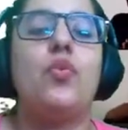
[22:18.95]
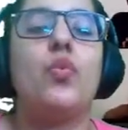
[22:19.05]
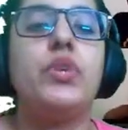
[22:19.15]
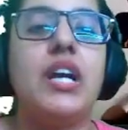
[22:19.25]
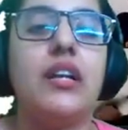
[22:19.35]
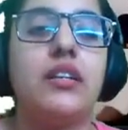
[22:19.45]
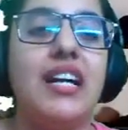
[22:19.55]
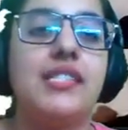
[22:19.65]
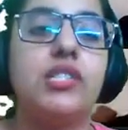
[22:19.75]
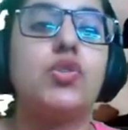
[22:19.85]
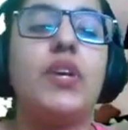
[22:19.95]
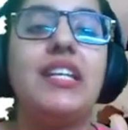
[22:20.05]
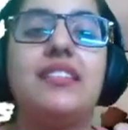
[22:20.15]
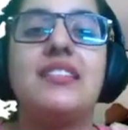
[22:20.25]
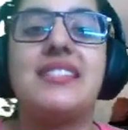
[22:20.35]
We are
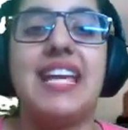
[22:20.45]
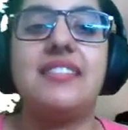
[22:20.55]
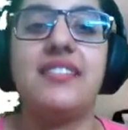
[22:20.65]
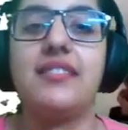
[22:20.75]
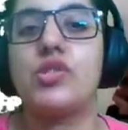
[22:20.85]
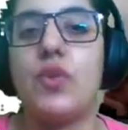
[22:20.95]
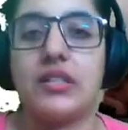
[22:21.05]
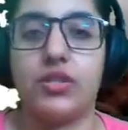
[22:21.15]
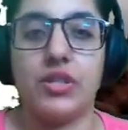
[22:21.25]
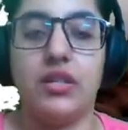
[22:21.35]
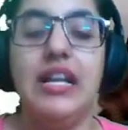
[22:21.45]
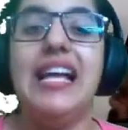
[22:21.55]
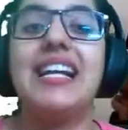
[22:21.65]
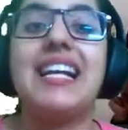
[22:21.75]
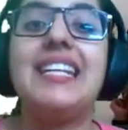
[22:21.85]
considering the sentence structure.
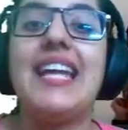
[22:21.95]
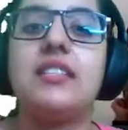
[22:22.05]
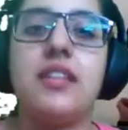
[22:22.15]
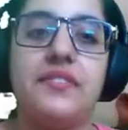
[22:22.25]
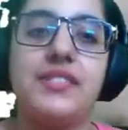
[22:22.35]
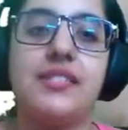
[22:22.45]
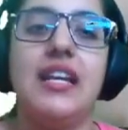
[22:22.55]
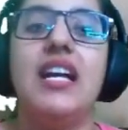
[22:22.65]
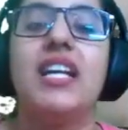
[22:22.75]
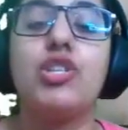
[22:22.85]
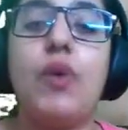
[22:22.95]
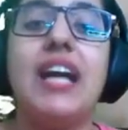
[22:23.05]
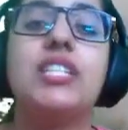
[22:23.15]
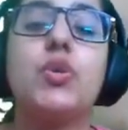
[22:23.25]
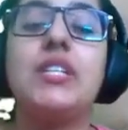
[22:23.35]
Connectives.
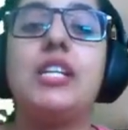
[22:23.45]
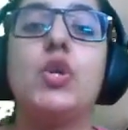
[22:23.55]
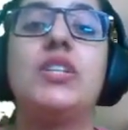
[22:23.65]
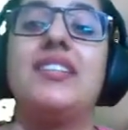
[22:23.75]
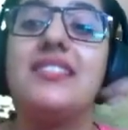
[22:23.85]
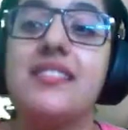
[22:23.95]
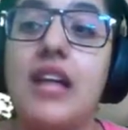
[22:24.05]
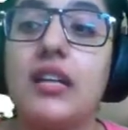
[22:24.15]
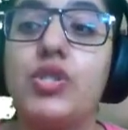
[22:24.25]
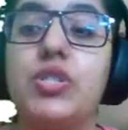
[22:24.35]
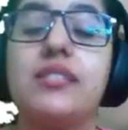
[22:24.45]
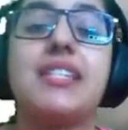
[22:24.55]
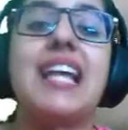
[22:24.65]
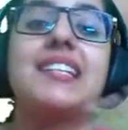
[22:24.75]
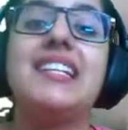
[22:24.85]
Try to include conjunctions
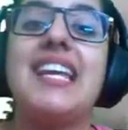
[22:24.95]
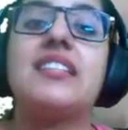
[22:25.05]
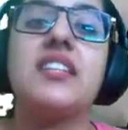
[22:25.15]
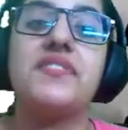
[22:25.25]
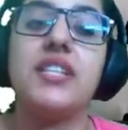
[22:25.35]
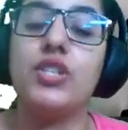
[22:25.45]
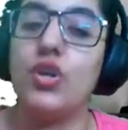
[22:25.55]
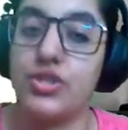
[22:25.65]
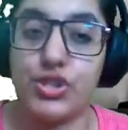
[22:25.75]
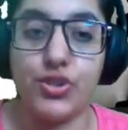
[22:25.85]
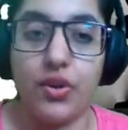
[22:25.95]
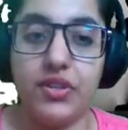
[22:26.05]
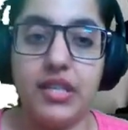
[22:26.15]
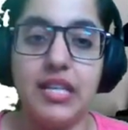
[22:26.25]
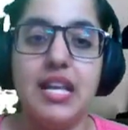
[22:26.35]
and connectives in your story.